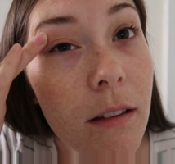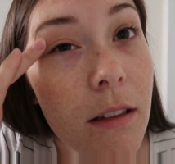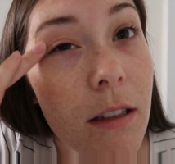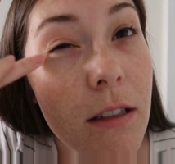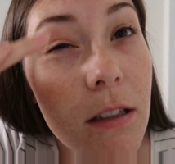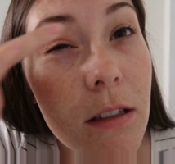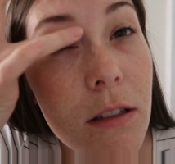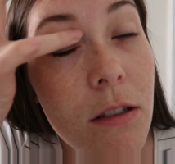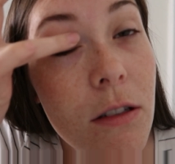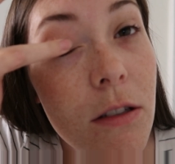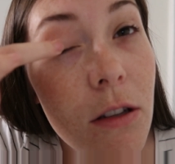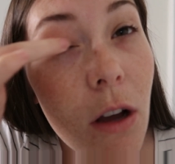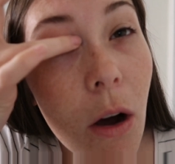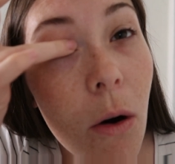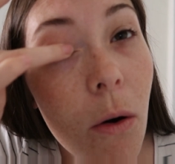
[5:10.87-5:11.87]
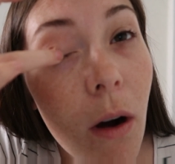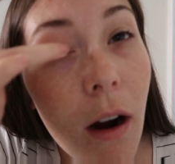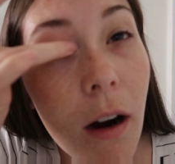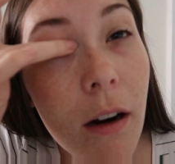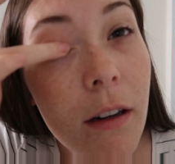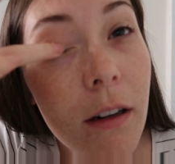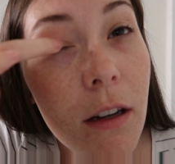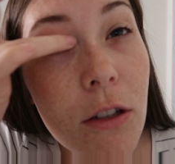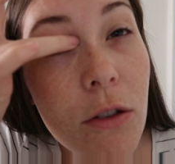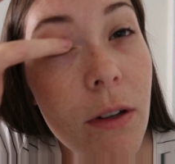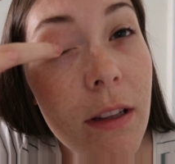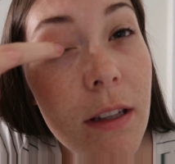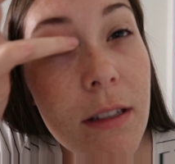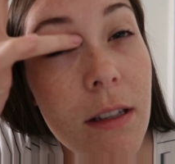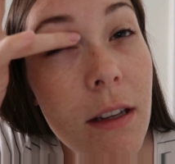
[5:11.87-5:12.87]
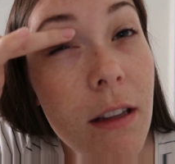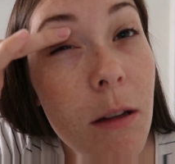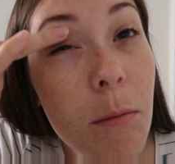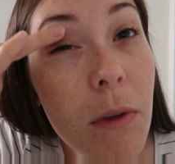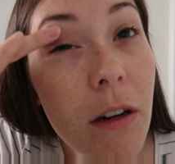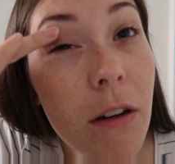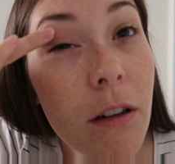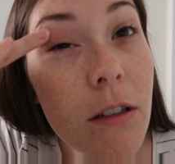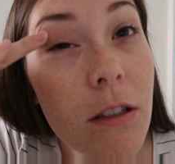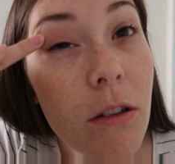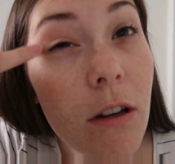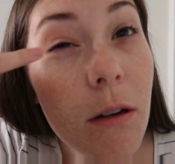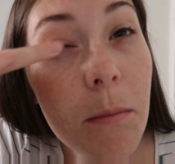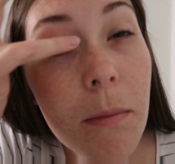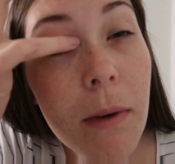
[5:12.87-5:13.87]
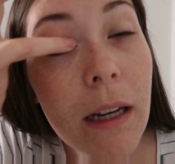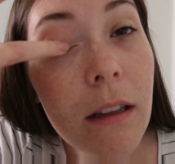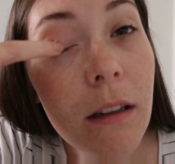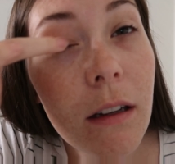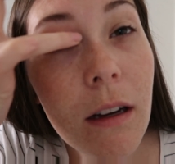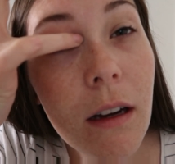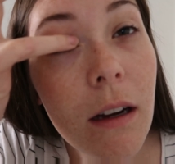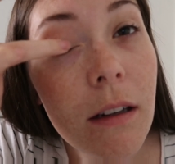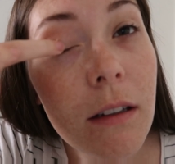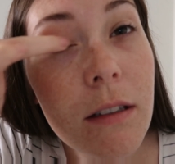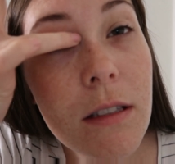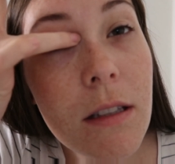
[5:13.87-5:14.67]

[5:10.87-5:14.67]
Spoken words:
This is so hard not doing this in the mirror, so it might look kind of